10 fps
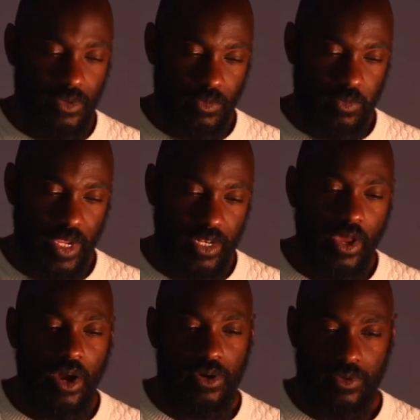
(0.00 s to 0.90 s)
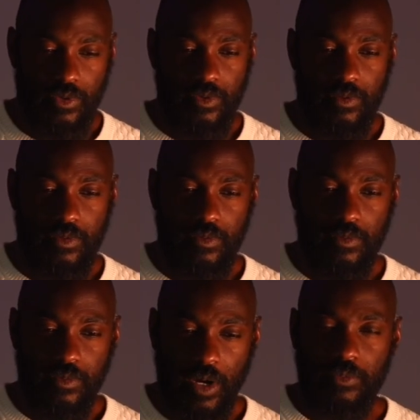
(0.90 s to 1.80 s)
We know
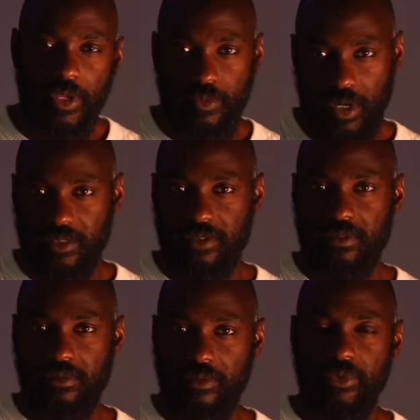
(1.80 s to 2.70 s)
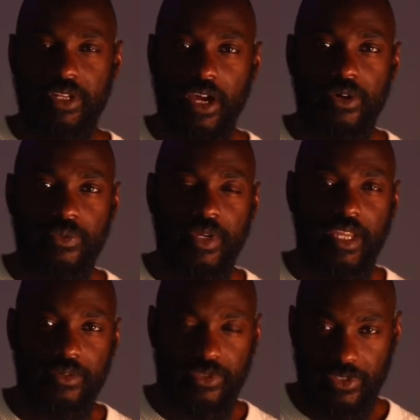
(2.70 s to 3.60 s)
what we want. We know we're
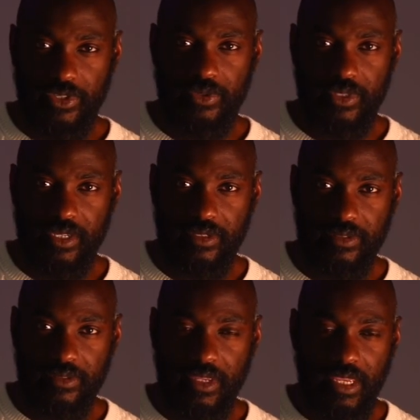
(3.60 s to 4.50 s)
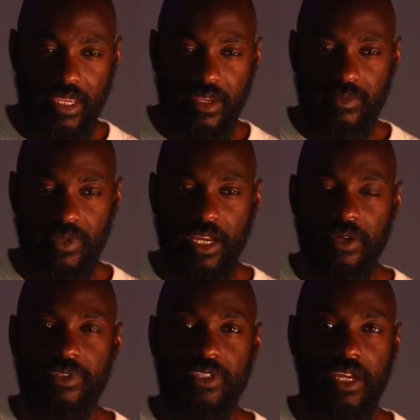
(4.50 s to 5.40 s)
going to do this. We
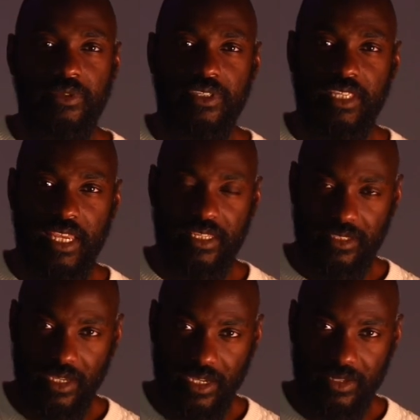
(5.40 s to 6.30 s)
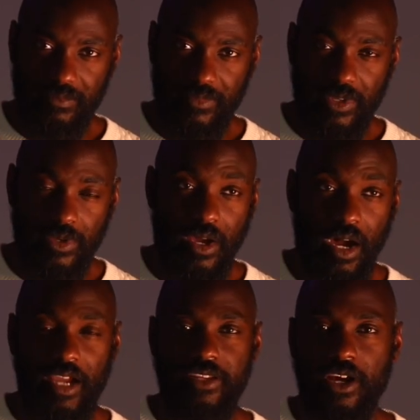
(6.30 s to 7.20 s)
know it's going to take time.
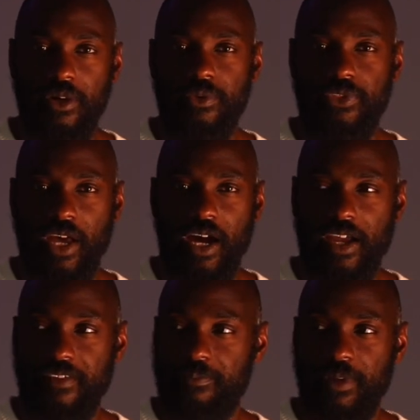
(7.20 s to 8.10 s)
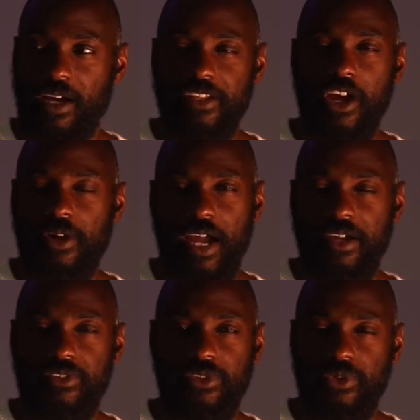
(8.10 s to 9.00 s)
I know that I know
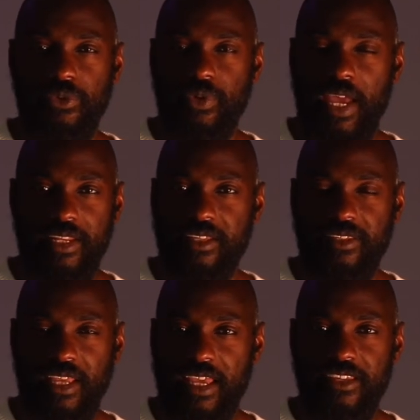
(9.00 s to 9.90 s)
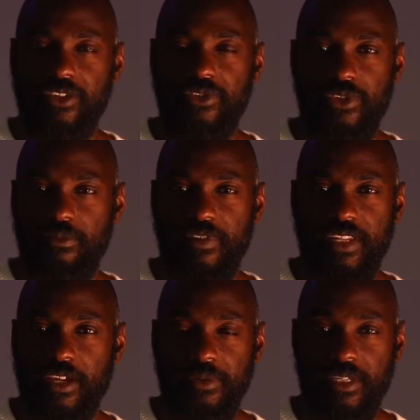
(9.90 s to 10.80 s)
how to edit a YouTube
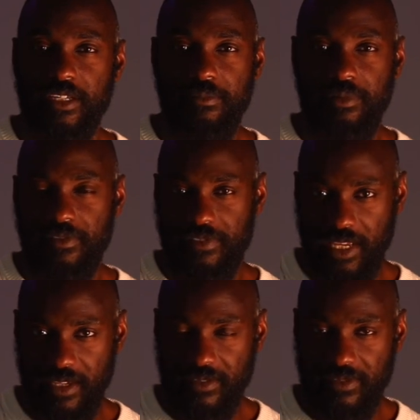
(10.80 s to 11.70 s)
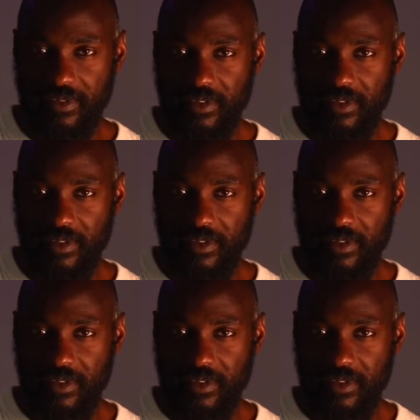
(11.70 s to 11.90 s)
video in a couple of days.